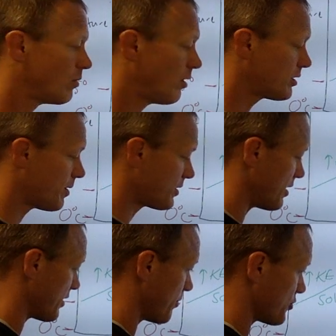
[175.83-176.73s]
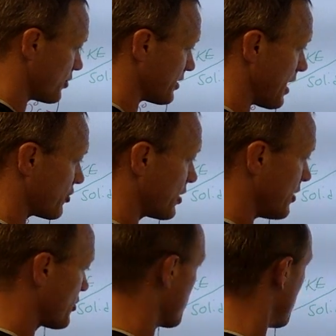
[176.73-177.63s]
While it's melting, that temperature does not
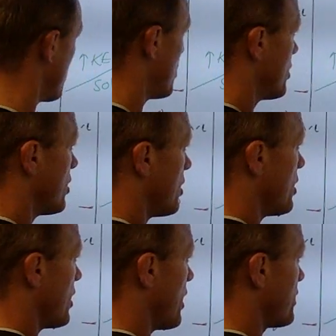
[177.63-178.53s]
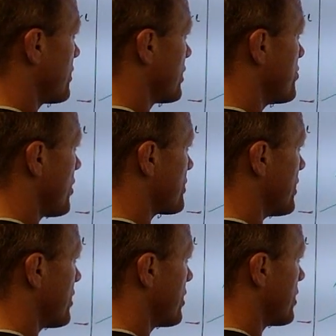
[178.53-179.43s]
change. So as it is
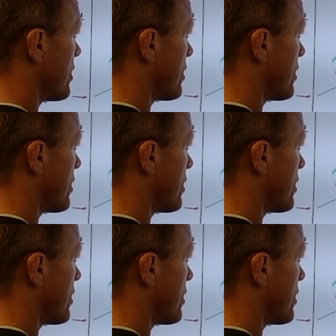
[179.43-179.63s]
melting,